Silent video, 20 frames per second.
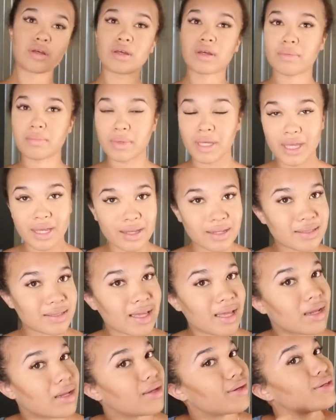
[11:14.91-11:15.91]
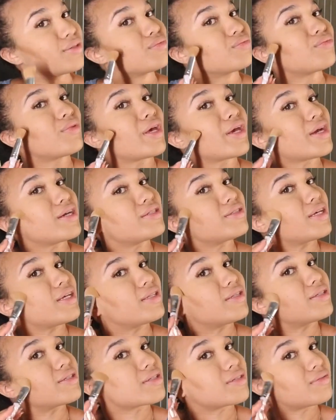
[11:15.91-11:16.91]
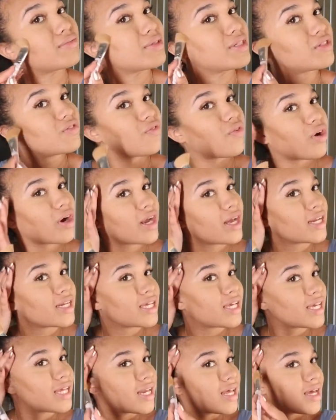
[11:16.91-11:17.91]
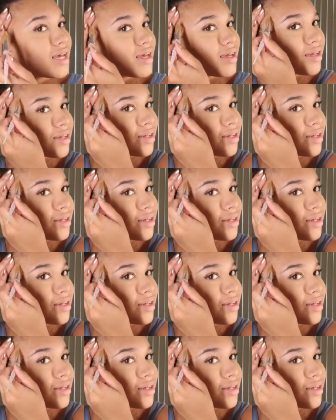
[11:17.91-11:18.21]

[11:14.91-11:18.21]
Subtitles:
because hello, like I said, this forehead can